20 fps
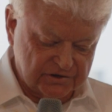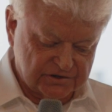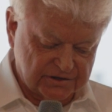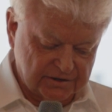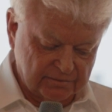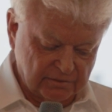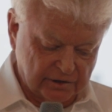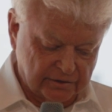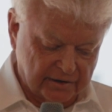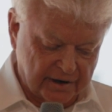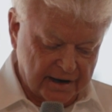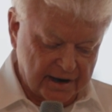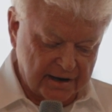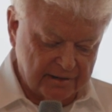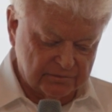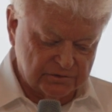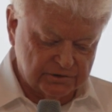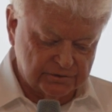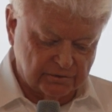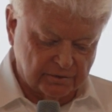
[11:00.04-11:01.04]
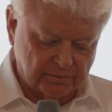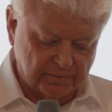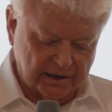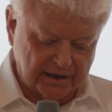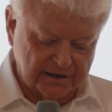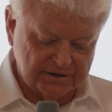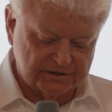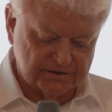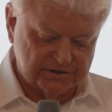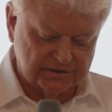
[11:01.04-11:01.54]
a similar aim to
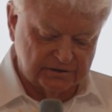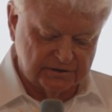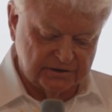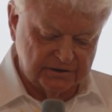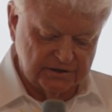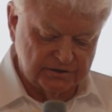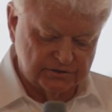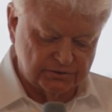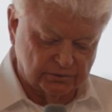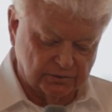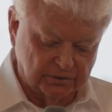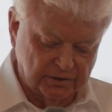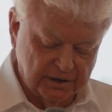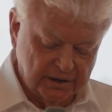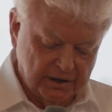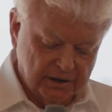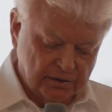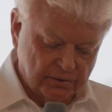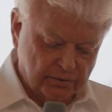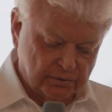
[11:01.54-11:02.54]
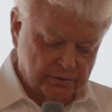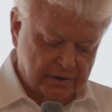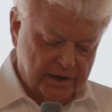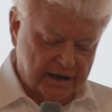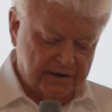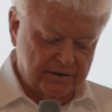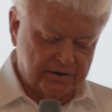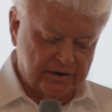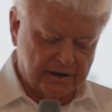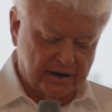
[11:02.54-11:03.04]
replace the diesel
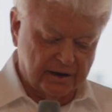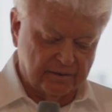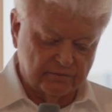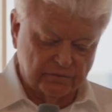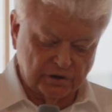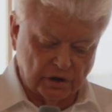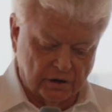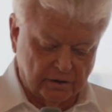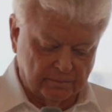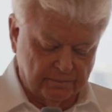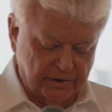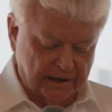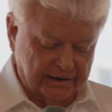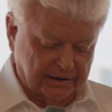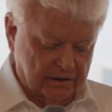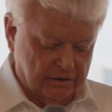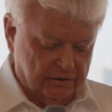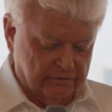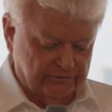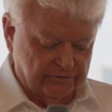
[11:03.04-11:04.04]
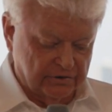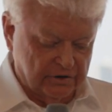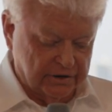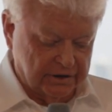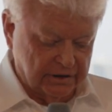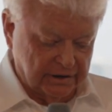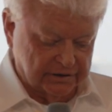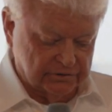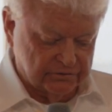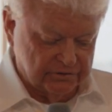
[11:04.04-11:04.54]
and black
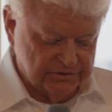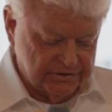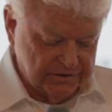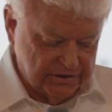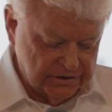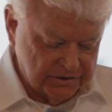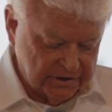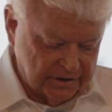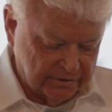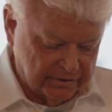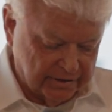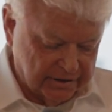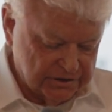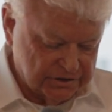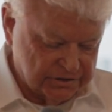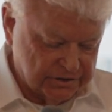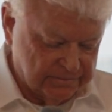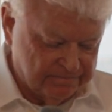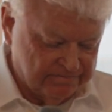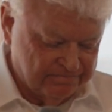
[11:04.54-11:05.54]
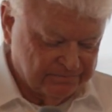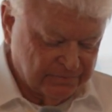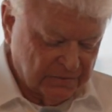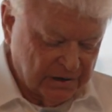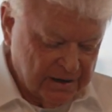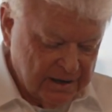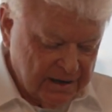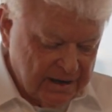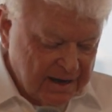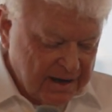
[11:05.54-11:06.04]
coal-fired electricity generation.
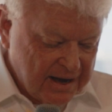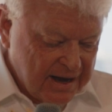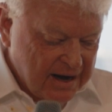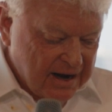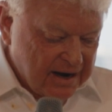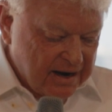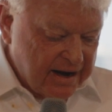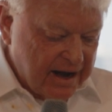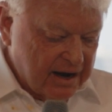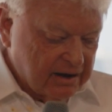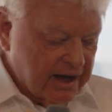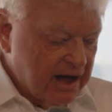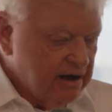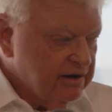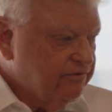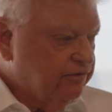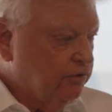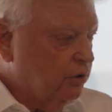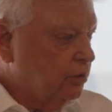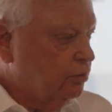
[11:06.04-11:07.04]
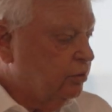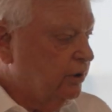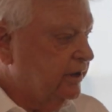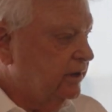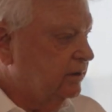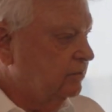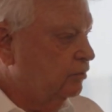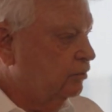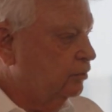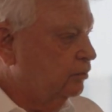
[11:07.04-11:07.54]
Now, going
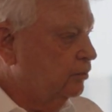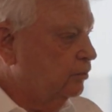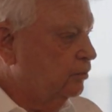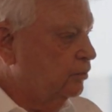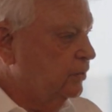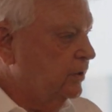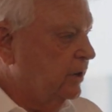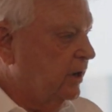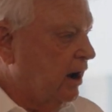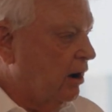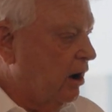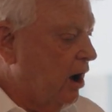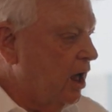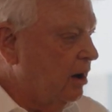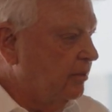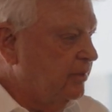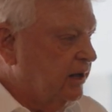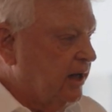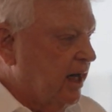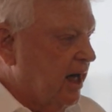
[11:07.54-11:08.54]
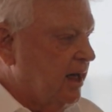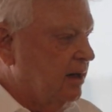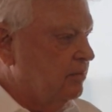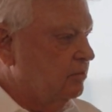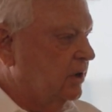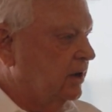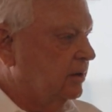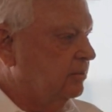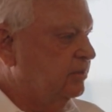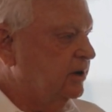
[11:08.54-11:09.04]
forward, our big
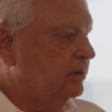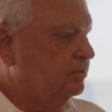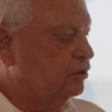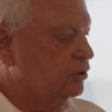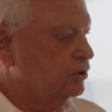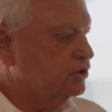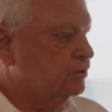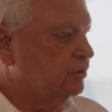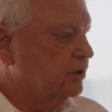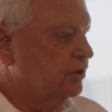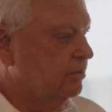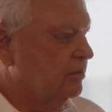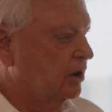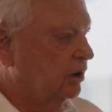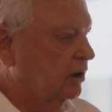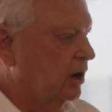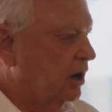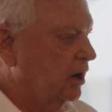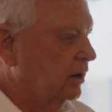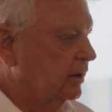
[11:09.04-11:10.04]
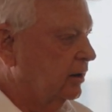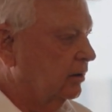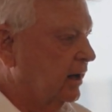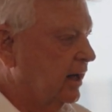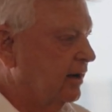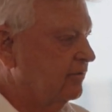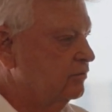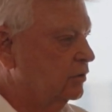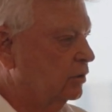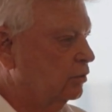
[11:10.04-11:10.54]
aim and big push with the Mongolian
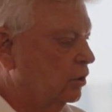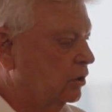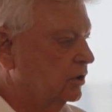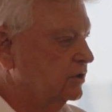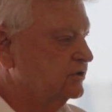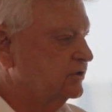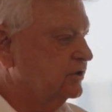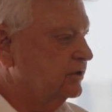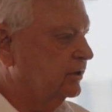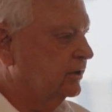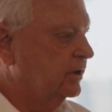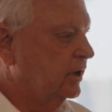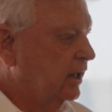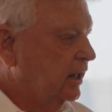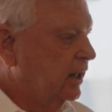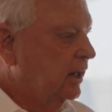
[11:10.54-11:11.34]
government was that